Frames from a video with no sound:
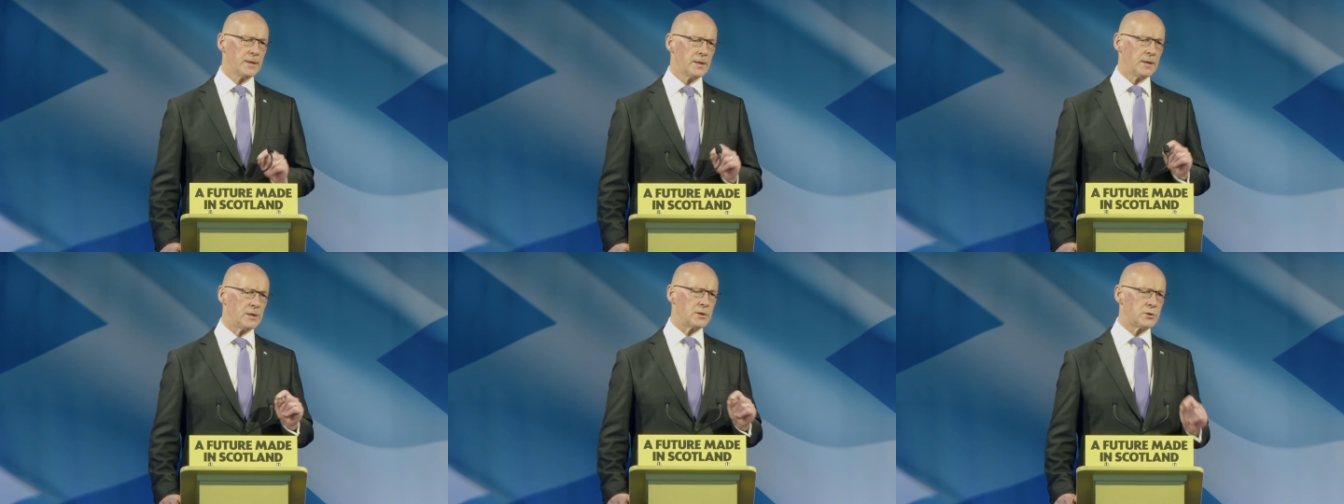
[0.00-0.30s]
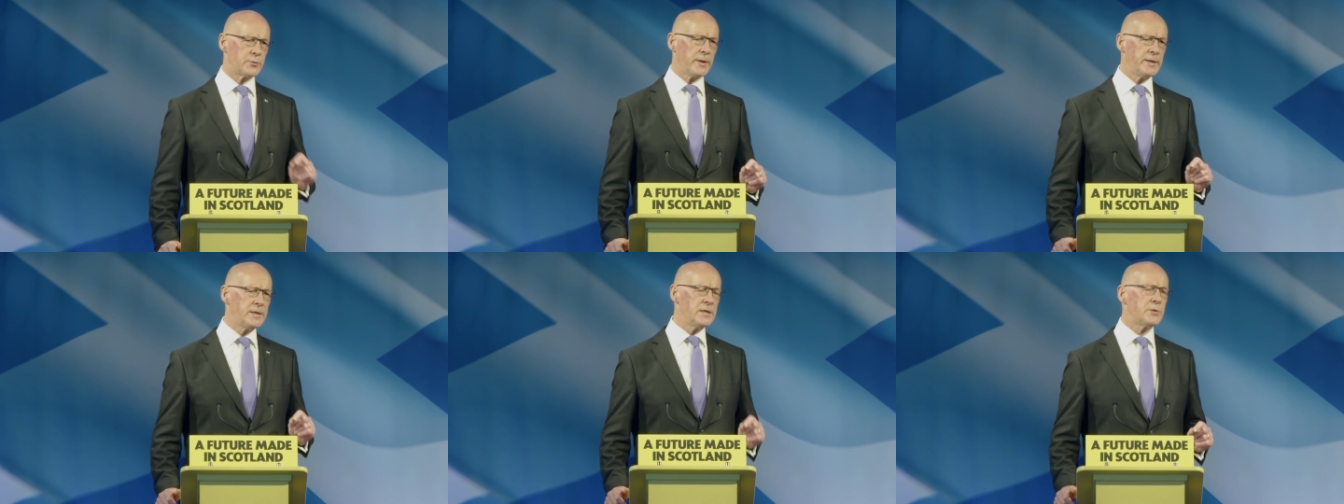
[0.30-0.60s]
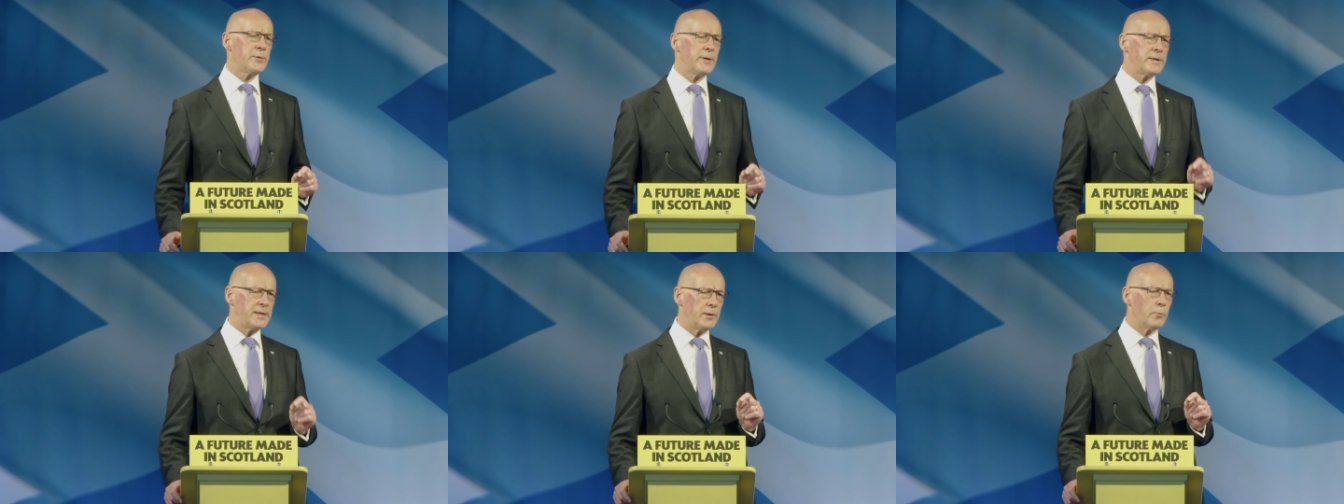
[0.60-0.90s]
In
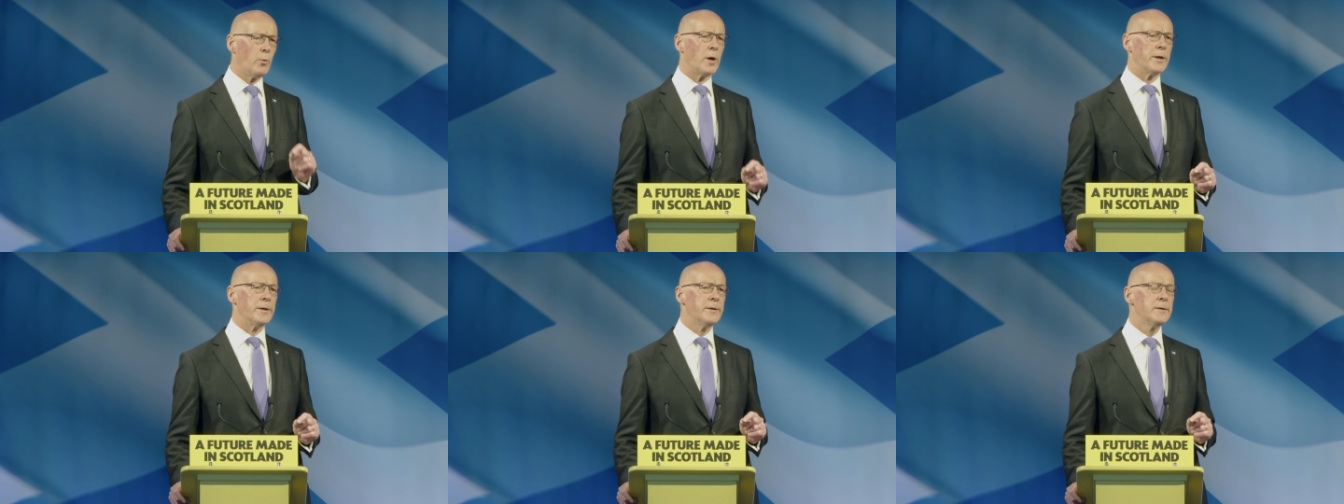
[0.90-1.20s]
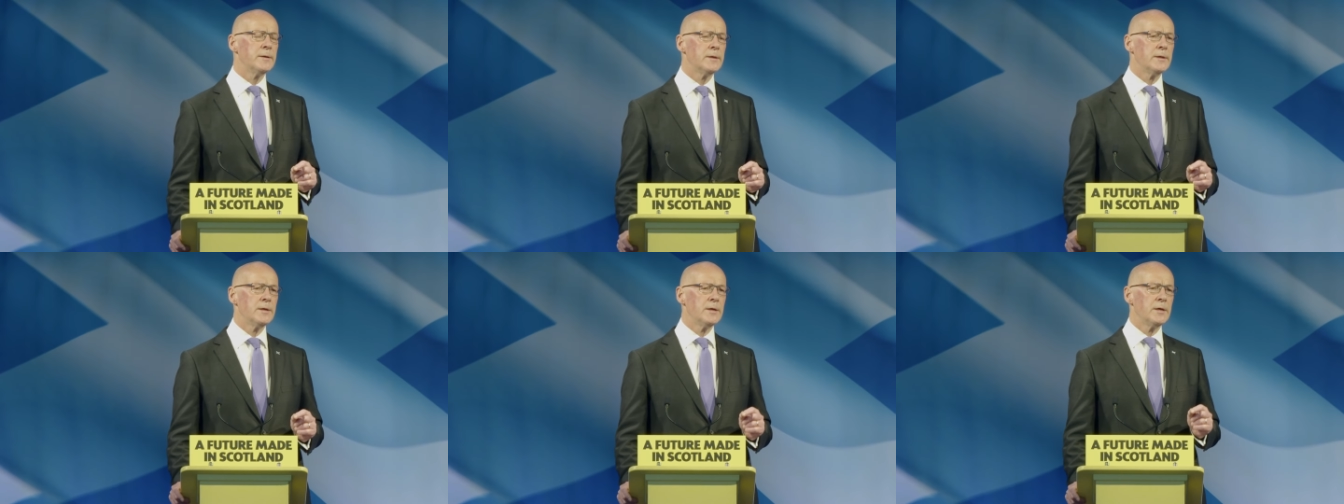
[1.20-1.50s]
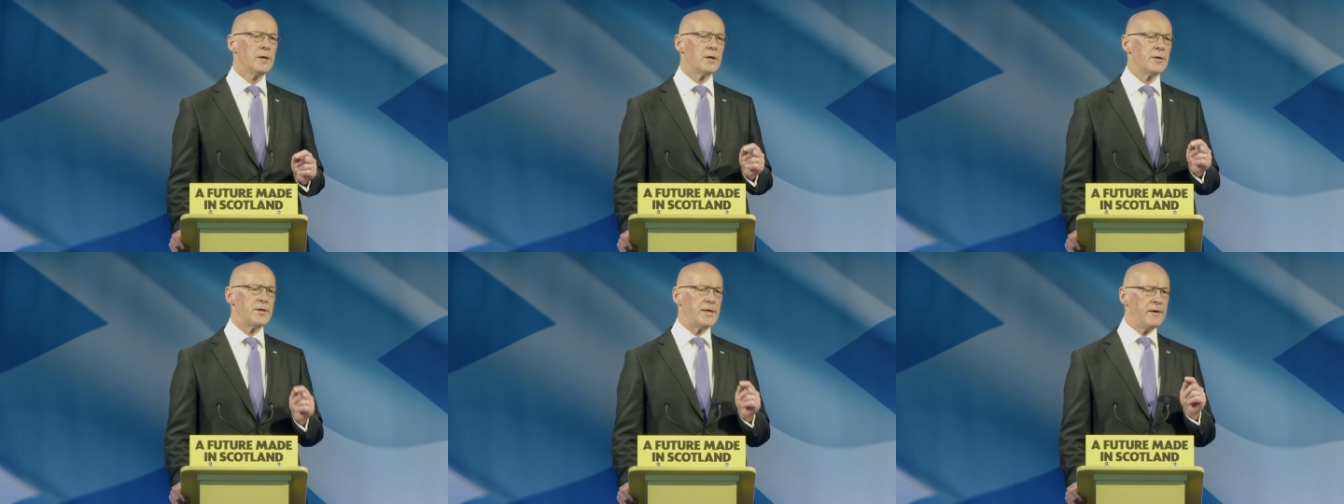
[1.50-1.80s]
2021,
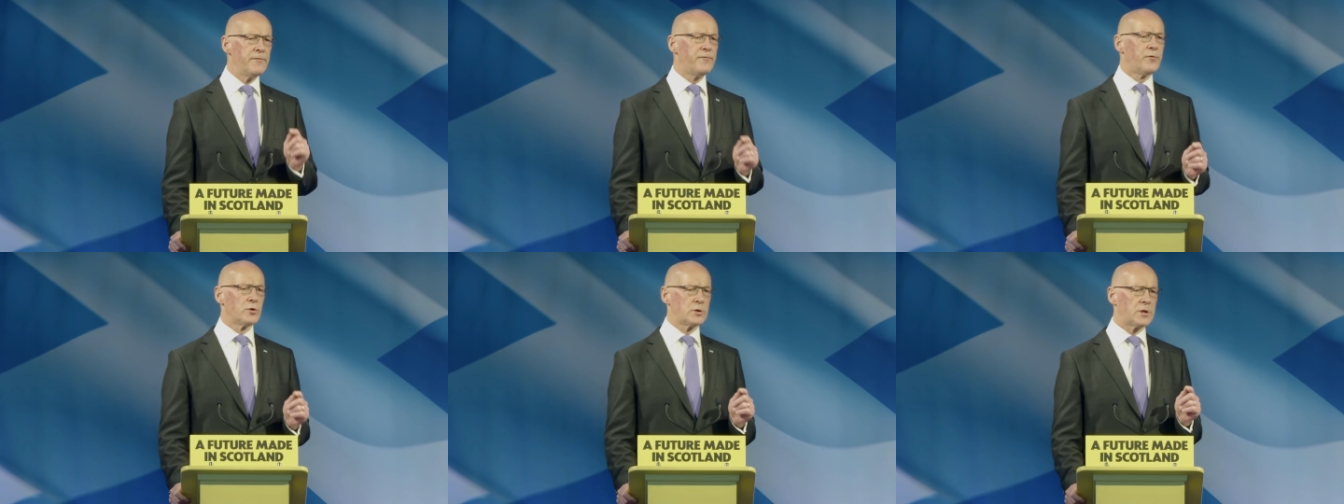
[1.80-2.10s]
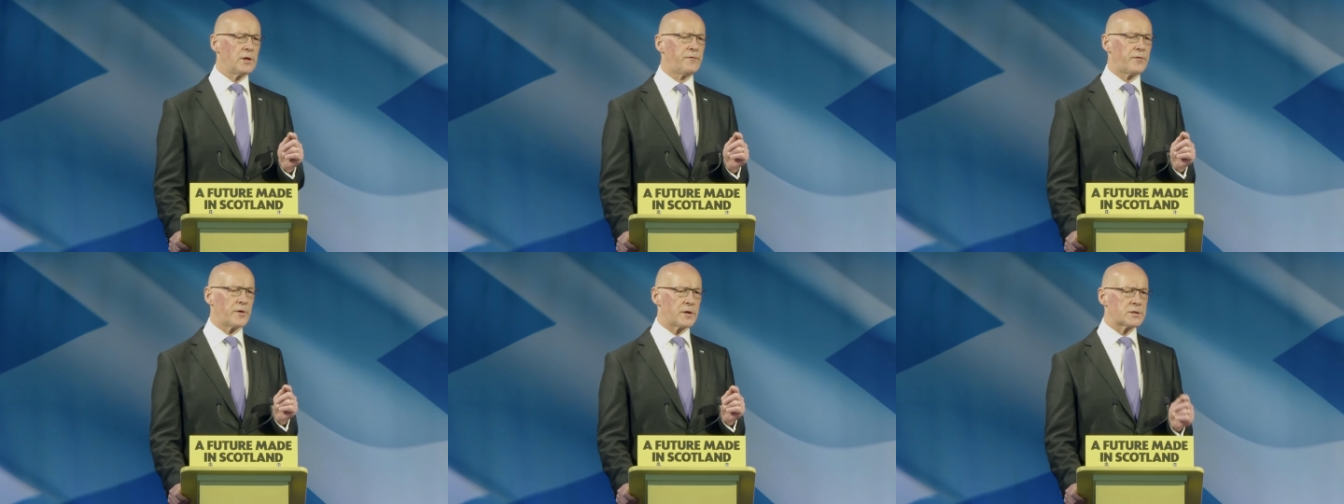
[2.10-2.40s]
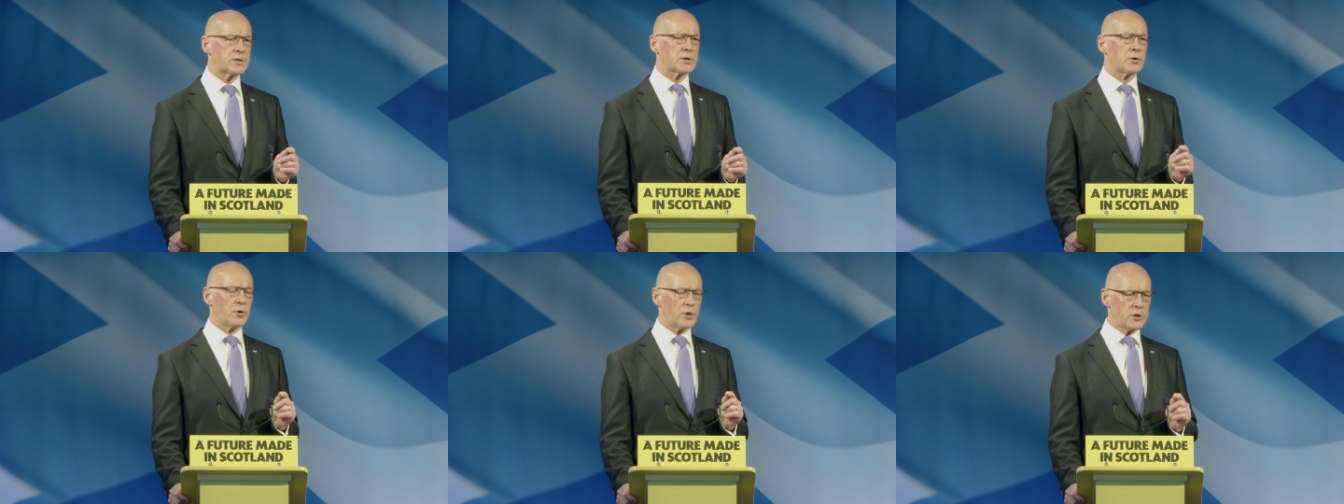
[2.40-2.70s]
they voted for a
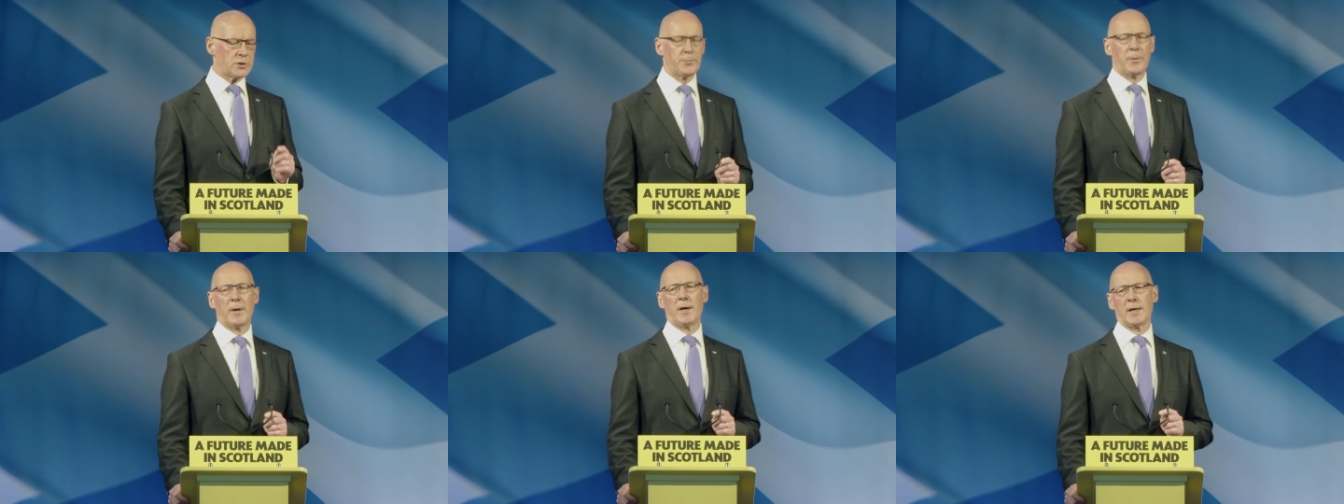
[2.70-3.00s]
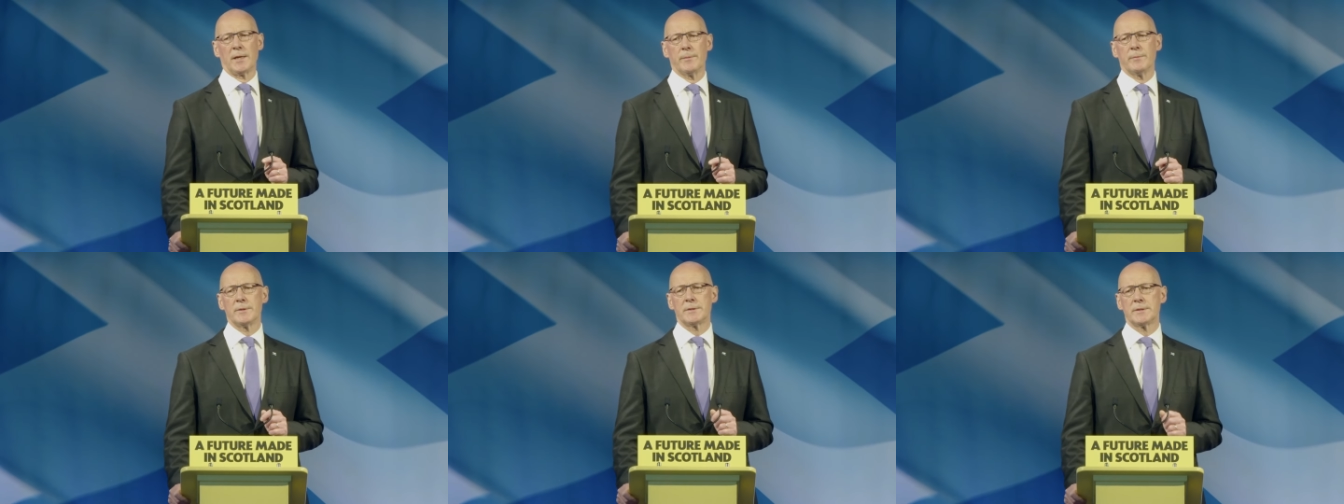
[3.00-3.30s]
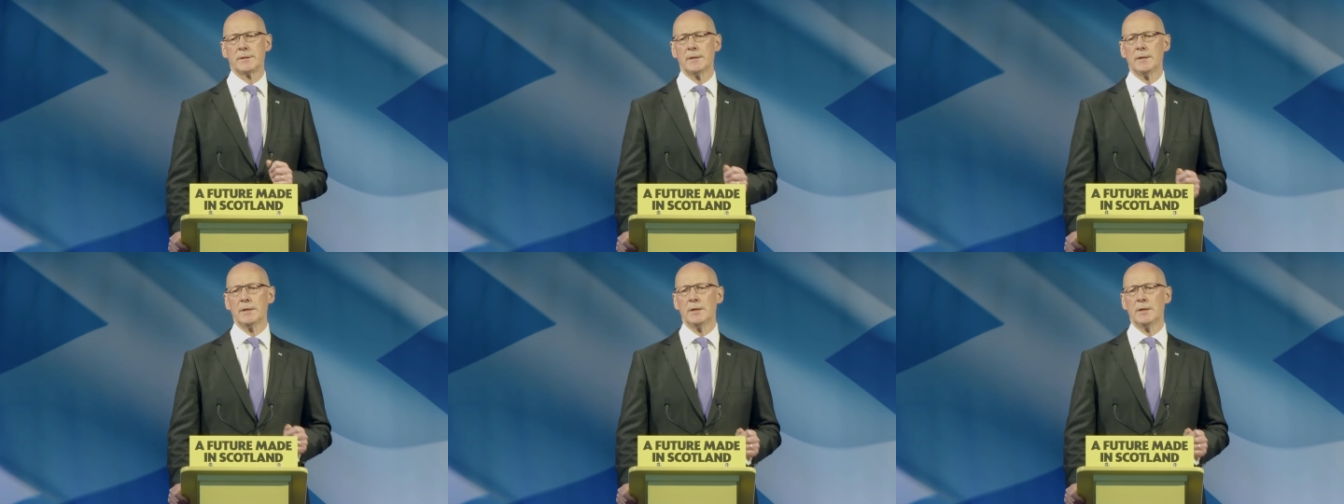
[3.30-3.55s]
Scottish Parliament